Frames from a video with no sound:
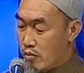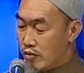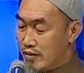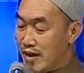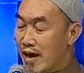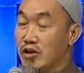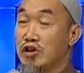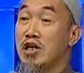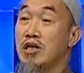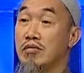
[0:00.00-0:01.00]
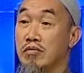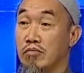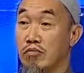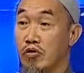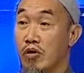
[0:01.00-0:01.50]
about
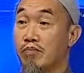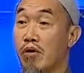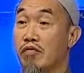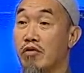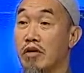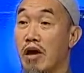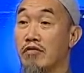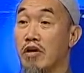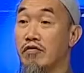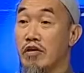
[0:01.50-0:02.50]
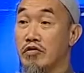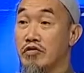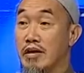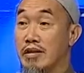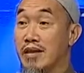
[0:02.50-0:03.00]
19. The prophet have give
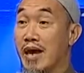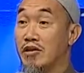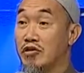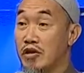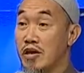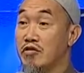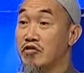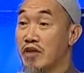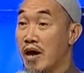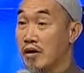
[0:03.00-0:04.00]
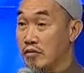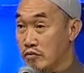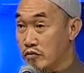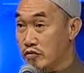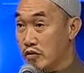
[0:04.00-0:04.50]
us 19
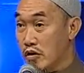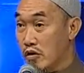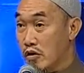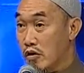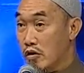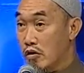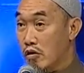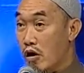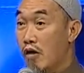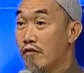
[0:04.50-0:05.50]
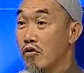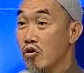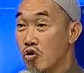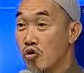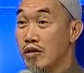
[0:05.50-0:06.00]
signs
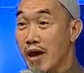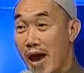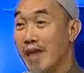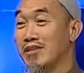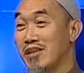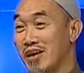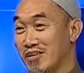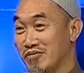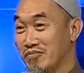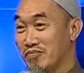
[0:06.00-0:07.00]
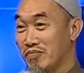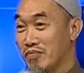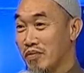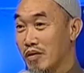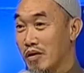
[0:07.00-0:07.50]
of good ending.
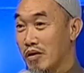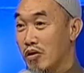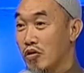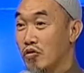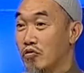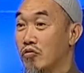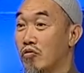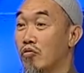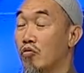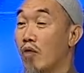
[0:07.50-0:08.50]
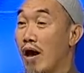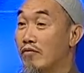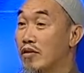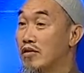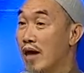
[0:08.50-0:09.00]
So
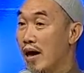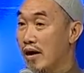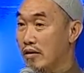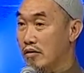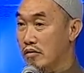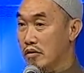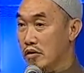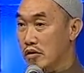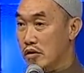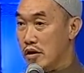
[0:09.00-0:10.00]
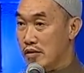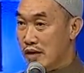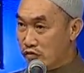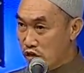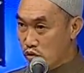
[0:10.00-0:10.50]
whoever die
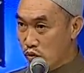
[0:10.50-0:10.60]
in that